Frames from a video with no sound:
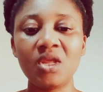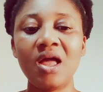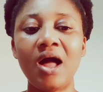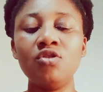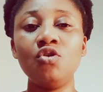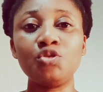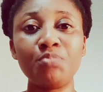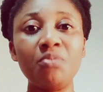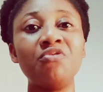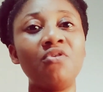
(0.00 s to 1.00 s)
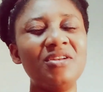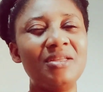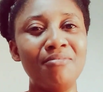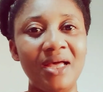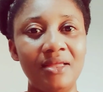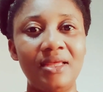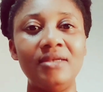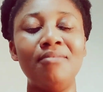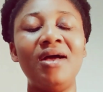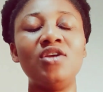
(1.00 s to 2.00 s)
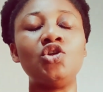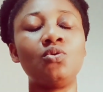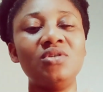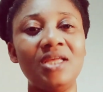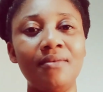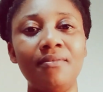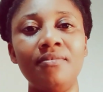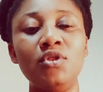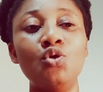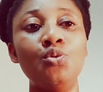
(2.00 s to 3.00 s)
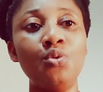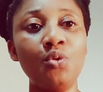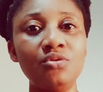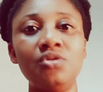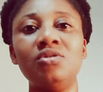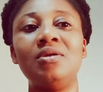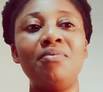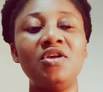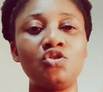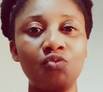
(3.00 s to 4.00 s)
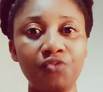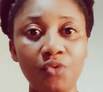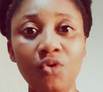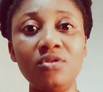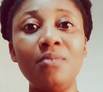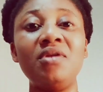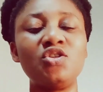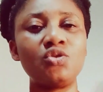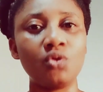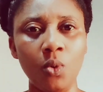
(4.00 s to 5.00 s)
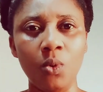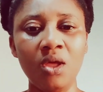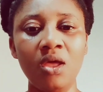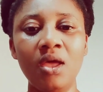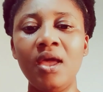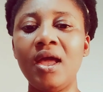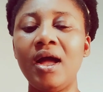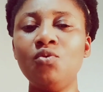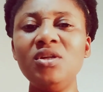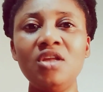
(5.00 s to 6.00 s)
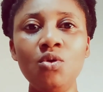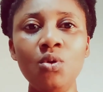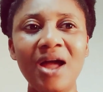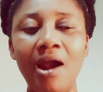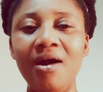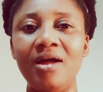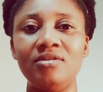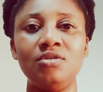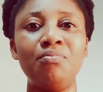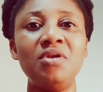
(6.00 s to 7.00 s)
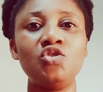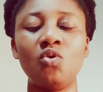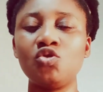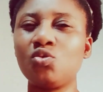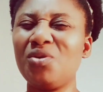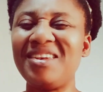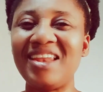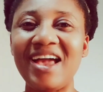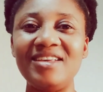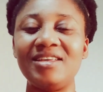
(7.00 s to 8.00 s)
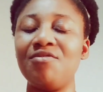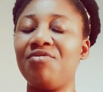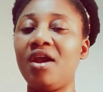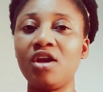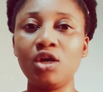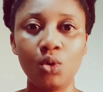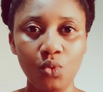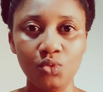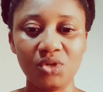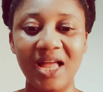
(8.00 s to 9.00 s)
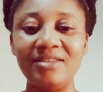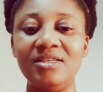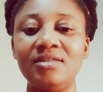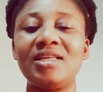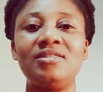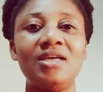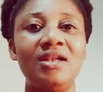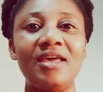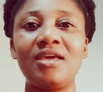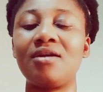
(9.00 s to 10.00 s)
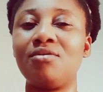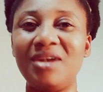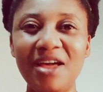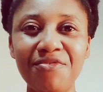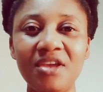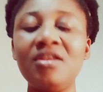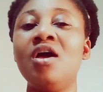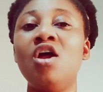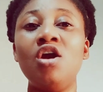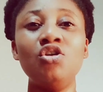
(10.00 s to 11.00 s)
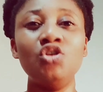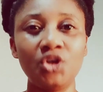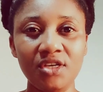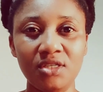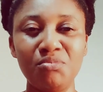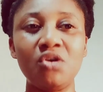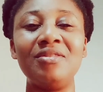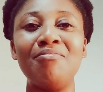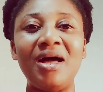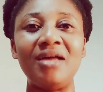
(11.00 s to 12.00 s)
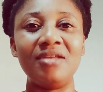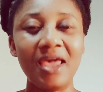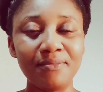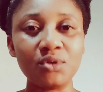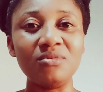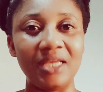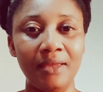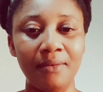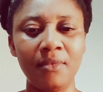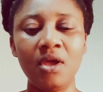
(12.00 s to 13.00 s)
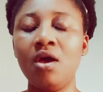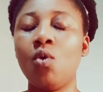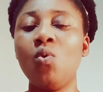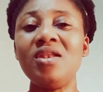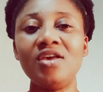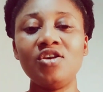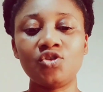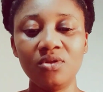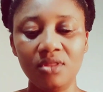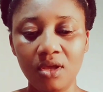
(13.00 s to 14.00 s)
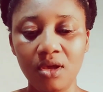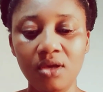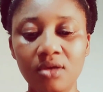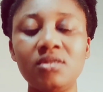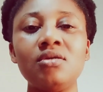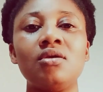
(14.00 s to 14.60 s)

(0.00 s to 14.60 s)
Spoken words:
And those people followed the man, and the man showed them the road, the place to follow, the place to go. And when they look around, the place was so nice and very good. And they started like laughing, rejoicing because the man helped them. When I saw this,